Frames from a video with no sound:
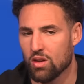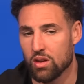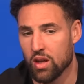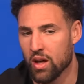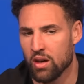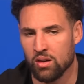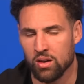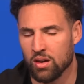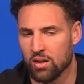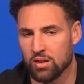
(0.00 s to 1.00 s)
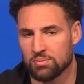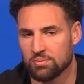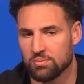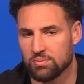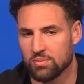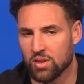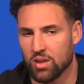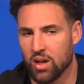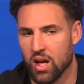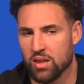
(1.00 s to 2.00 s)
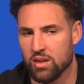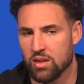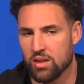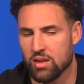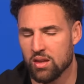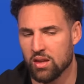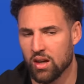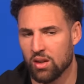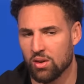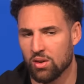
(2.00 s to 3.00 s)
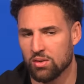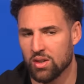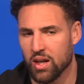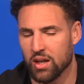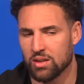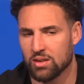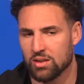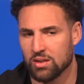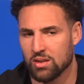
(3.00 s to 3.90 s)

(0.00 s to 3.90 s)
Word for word: Yeah, um, you know, I think I learned that